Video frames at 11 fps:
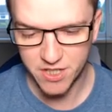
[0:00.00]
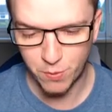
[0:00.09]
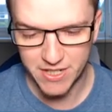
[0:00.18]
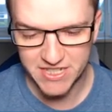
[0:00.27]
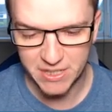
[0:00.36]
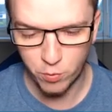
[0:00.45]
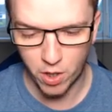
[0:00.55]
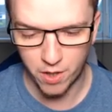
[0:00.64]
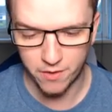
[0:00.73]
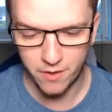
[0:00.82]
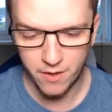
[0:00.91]

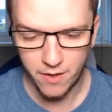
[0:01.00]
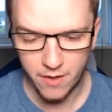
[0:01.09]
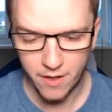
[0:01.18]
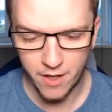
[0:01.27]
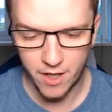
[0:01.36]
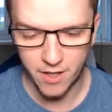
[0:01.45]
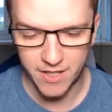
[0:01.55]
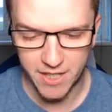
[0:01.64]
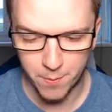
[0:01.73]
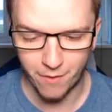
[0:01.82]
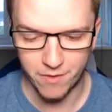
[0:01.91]
21
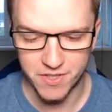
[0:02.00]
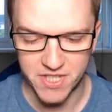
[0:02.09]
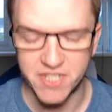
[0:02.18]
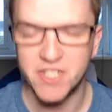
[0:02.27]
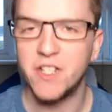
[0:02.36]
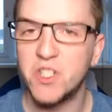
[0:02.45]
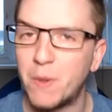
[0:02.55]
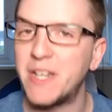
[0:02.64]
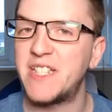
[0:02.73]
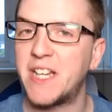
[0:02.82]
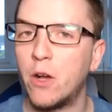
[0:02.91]
league appearances, 20